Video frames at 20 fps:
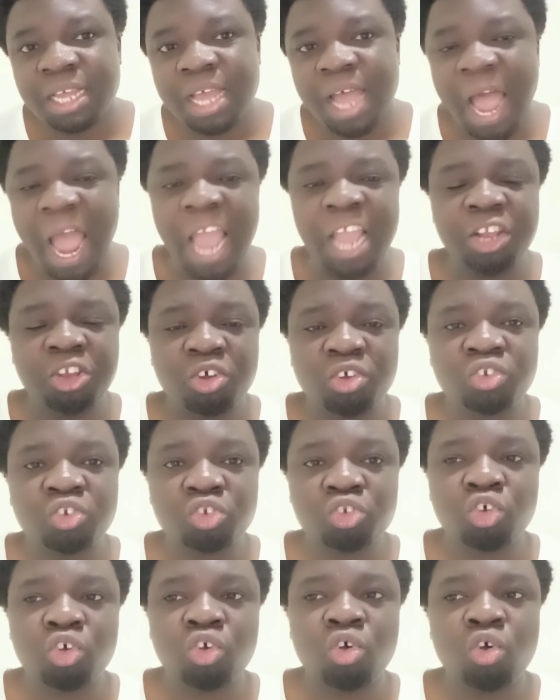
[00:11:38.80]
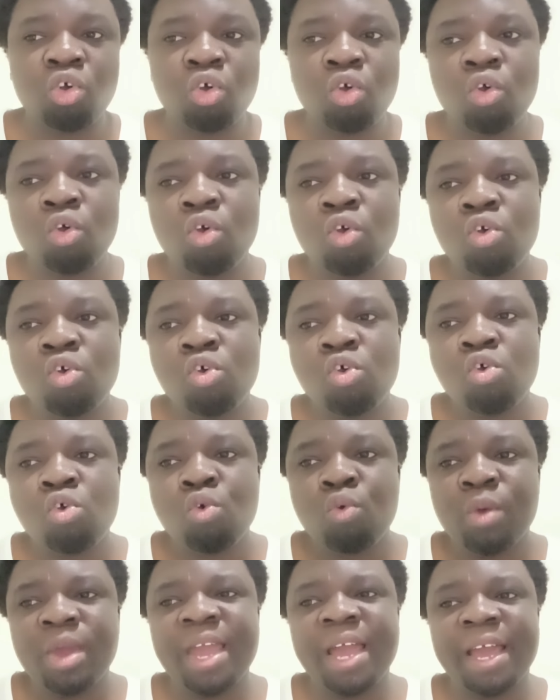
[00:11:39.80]
I don't know
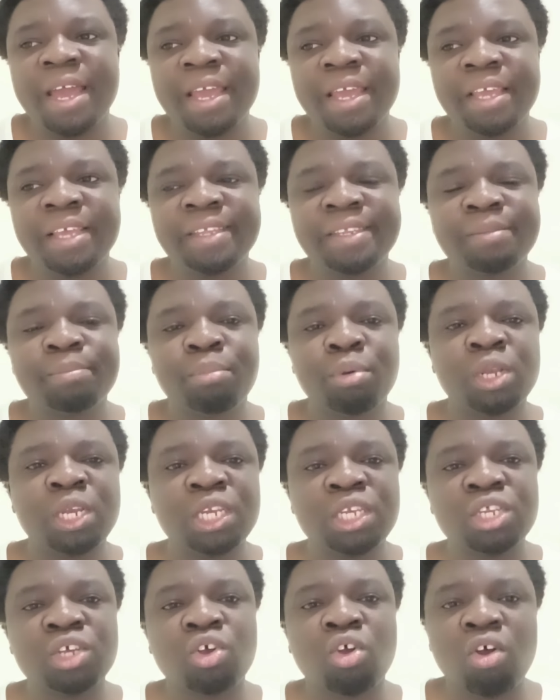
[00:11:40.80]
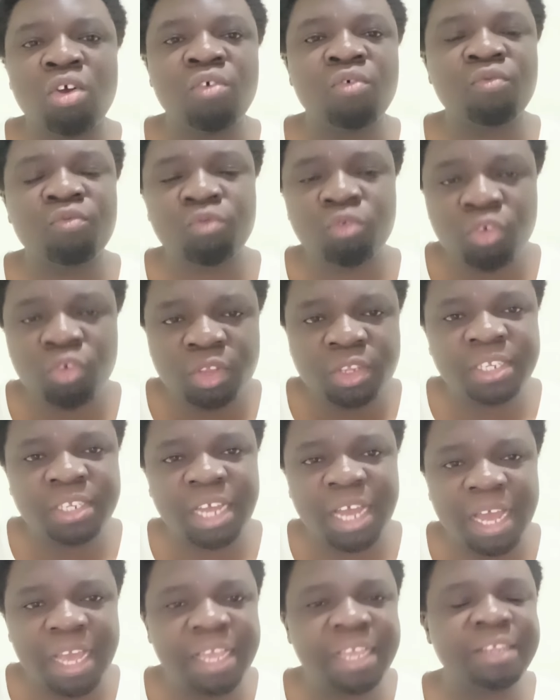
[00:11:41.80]
where his political
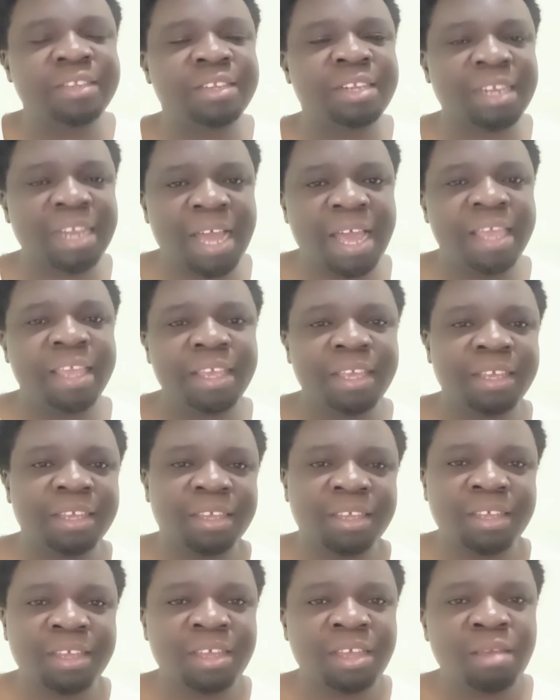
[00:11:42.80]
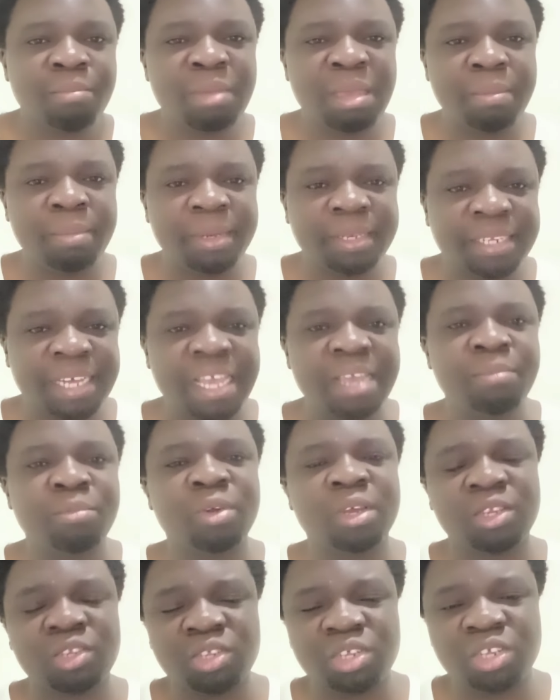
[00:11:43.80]
future is lying. Maybe
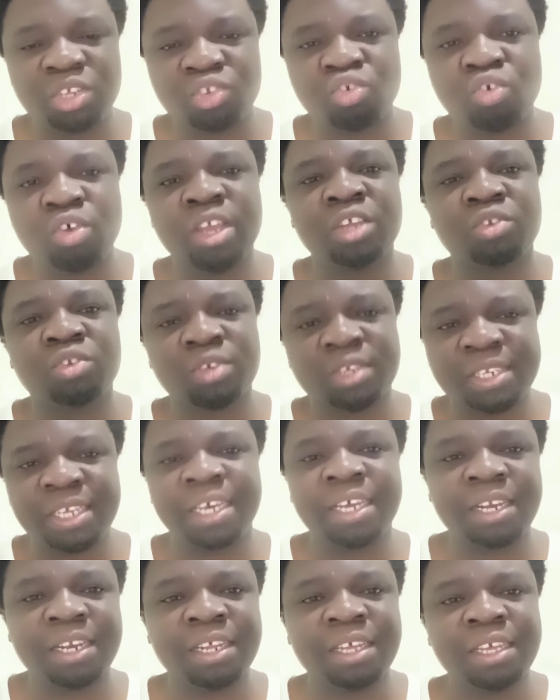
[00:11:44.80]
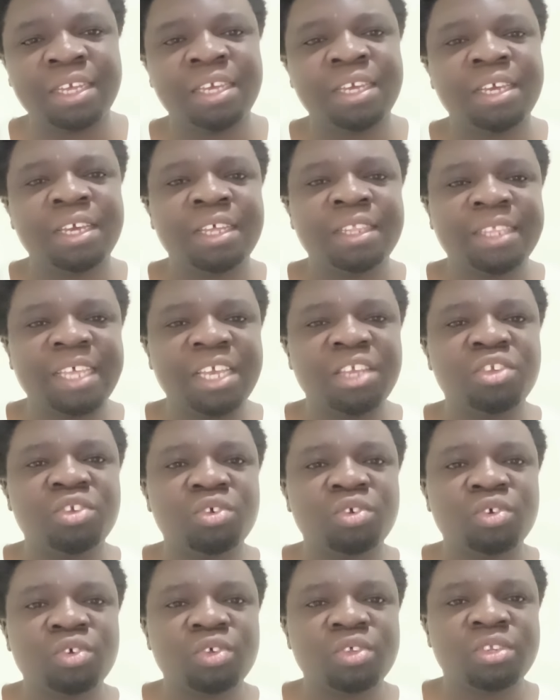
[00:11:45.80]
time is going to tell. Thank
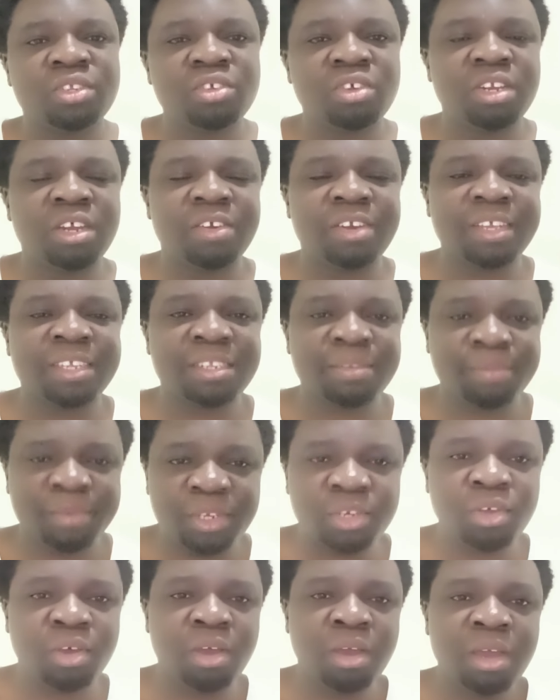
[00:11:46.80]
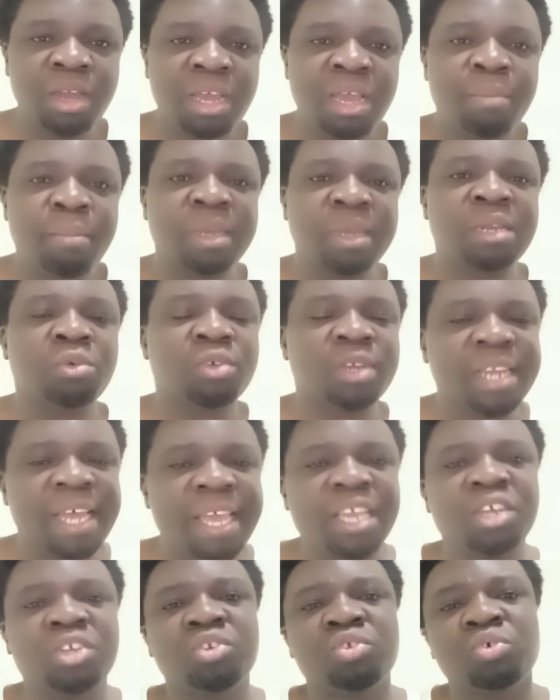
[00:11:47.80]
you. See you in our next video. But I would
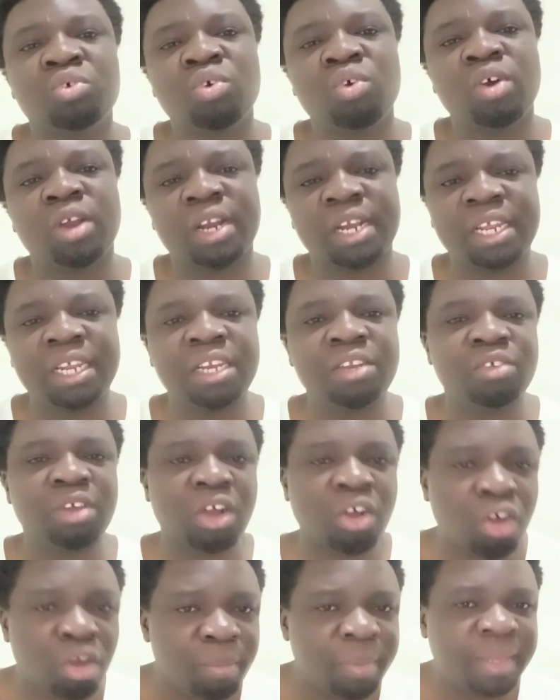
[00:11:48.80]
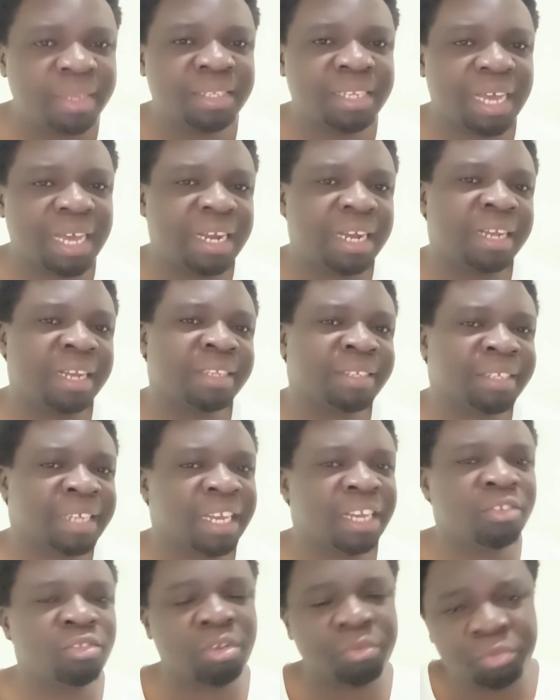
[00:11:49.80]
like to read your comments and
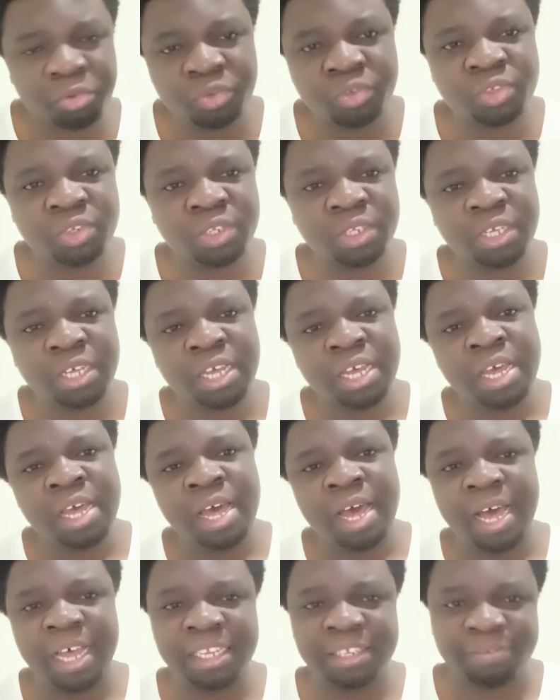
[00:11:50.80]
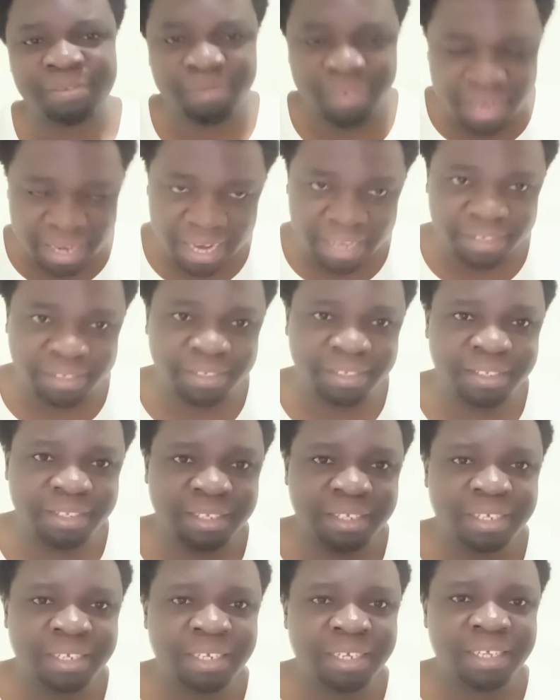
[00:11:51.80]
understand your views as far
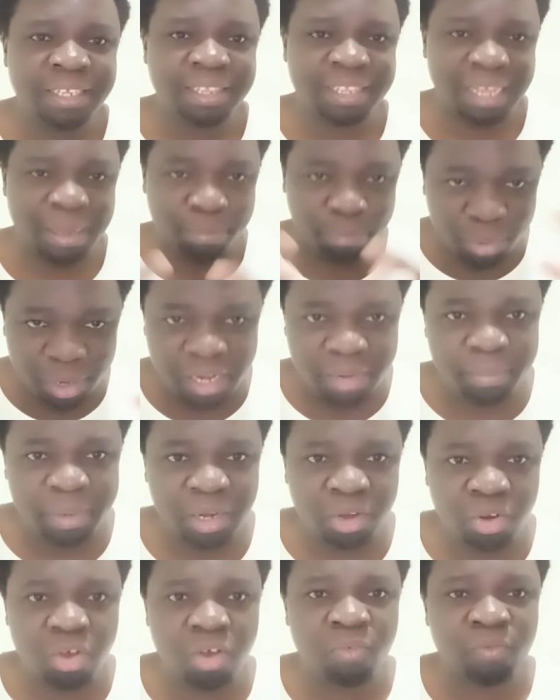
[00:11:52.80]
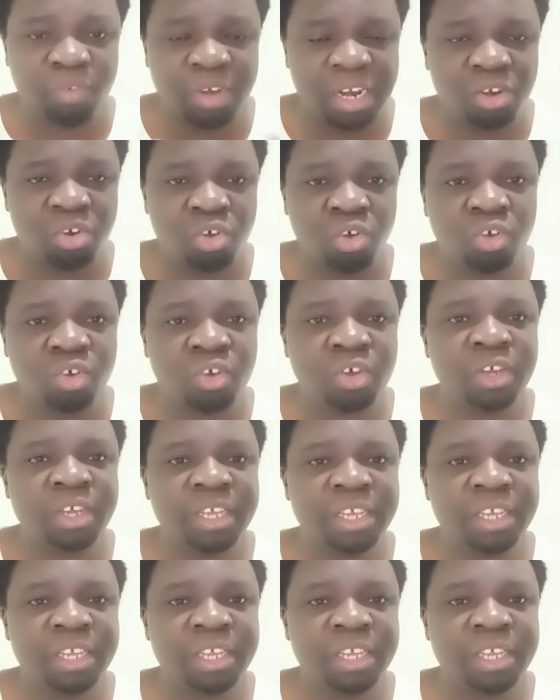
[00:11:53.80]
as the appointment of Nanok